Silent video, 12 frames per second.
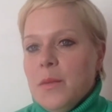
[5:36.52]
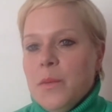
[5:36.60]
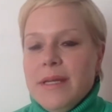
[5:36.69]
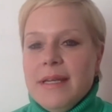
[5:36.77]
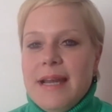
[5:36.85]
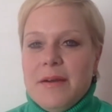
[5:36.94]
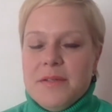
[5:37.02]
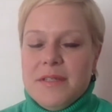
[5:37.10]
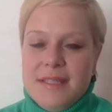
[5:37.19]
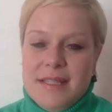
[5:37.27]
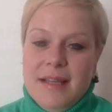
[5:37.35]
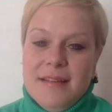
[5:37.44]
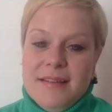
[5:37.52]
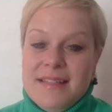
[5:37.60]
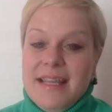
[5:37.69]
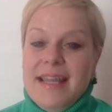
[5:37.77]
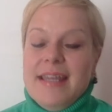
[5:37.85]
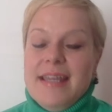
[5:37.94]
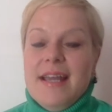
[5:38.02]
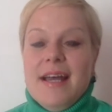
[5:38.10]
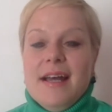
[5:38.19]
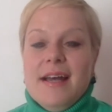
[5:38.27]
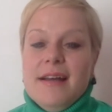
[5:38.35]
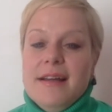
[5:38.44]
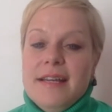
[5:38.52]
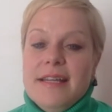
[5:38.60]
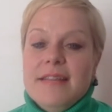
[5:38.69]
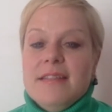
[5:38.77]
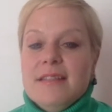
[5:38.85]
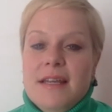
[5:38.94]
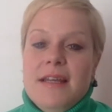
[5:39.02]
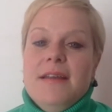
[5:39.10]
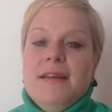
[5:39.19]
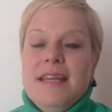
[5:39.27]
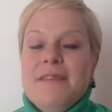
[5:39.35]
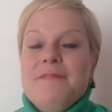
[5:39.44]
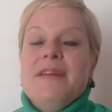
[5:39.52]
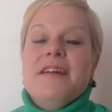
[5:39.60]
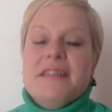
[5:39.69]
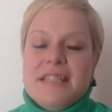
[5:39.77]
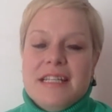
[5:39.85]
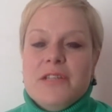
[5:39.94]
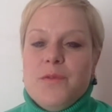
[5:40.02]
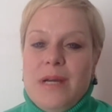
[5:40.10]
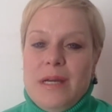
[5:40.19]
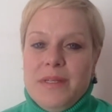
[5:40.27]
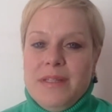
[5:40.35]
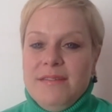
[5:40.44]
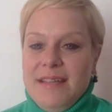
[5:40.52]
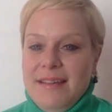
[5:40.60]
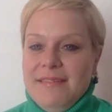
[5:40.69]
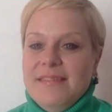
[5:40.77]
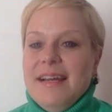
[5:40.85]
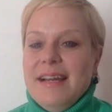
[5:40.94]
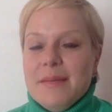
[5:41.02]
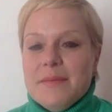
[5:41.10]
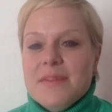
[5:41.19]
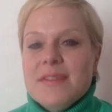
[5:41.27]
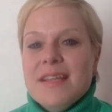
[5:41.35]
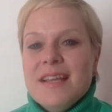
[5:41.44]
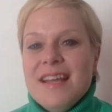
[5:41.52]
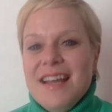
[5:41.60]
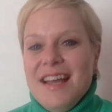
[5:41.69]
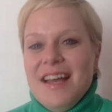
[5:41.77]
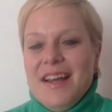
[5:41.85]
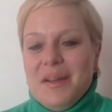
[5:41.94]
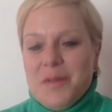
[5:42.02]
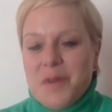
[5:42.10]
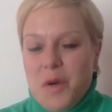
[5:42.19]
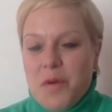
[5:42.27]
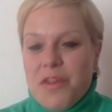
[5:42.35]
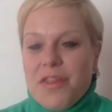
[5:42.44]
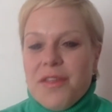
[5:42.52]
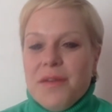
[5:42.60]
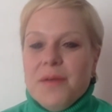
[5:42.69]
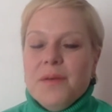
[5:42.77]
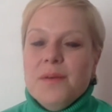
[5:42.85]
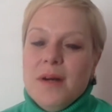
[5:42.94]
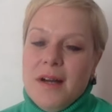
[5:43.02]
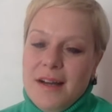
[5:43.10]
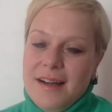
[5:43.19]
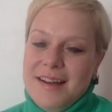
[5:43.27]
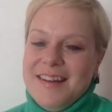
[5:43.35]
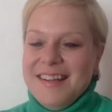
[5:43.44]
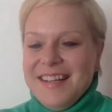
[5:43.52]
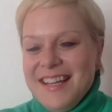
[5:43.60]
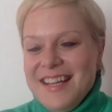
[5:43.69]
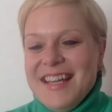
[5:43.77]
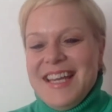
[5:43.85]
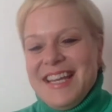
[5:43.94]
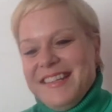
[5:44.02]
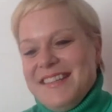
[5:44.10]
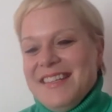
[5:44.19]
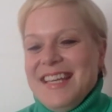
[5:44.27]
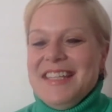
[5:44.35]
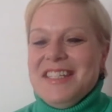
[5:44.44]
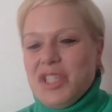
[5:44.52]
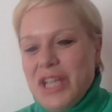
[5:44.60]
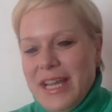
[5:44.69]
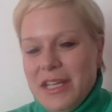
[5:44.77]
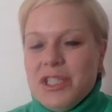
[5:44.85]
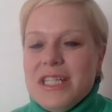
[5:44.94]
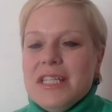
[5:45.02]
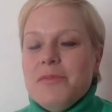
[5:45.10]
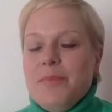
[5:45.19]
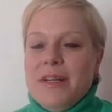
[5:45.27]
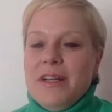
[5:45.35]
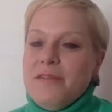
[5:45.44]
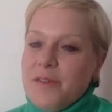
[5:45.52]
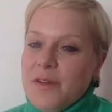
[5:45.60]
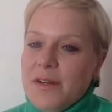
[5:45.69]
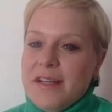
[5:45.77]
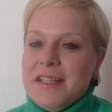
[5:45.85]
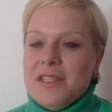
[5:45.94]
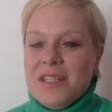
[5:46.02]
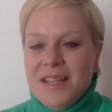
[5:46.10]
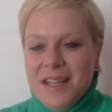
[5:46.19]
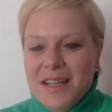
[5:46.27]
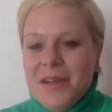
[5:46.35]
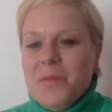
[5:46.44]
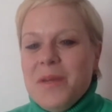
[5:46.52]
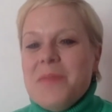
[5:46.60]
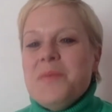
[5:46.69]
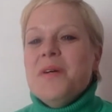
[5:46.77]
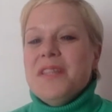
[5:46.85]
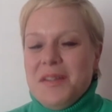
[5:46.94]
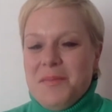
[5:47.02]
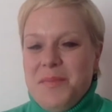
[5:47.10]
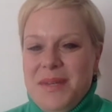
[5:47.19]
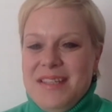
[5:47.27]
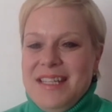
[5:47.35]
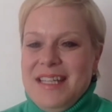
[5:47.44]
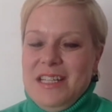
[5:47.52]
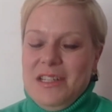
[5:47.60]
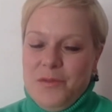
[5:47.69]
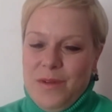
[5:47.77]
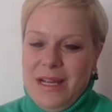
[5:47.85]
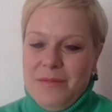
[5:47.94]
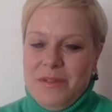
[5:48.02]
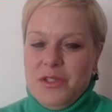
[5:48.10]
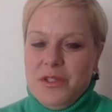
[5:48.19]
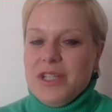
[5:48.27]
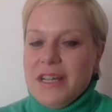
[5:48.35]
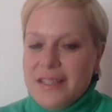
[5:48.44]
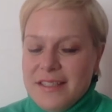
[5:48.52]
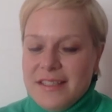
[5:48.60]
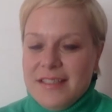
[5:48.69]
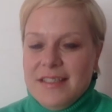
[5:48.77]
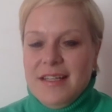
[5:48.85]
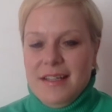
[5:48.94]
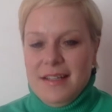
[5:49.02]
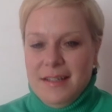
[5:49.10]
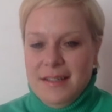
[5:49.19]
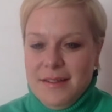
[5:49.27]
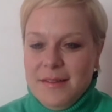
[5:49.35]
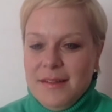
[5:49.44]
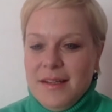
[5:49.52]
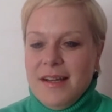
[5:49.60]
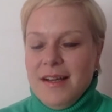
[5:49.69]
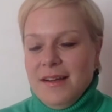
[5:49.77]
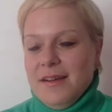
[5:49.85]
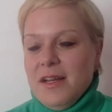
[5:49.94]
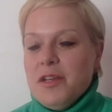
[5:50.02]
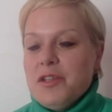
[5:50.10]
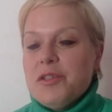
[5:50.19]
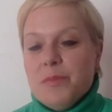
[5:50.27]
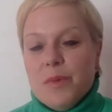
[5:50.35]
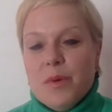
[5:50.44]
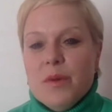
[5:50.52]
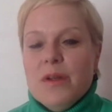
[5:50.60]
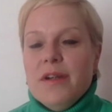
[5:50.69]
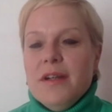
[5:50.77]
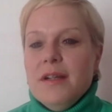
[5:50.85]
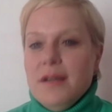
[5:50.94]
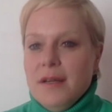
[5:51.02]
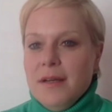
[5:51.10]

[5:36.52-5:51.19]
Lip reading: we now say it's if we are satisfied with 10 times growth. So it changes, but of course we wouldn't be satisfied with just a smaller